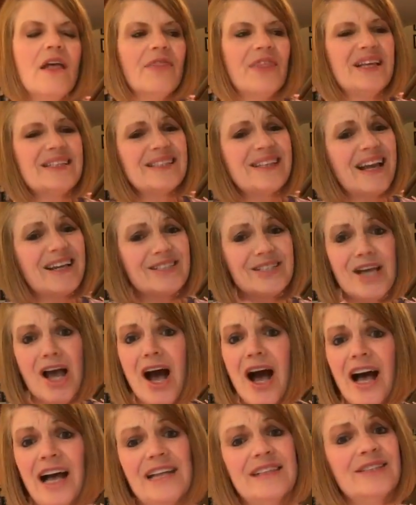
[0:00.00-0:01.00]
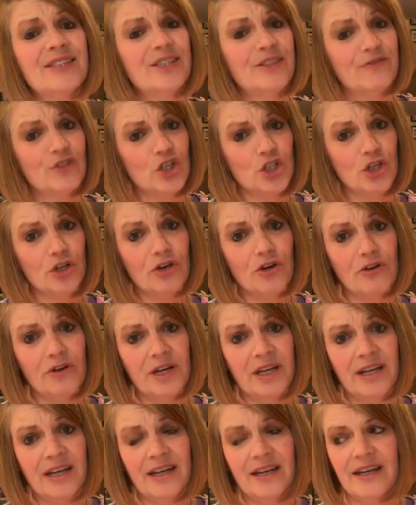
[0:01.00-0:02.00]
That's got tons of sugar
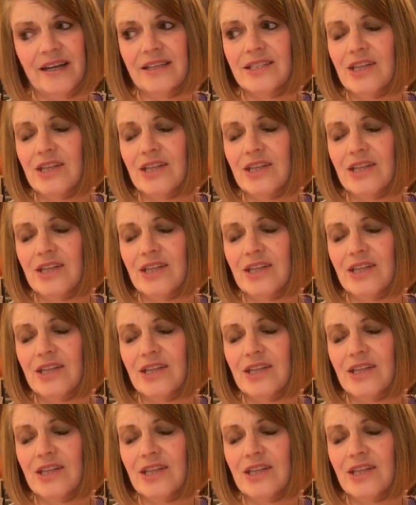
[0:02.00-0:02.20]
in it.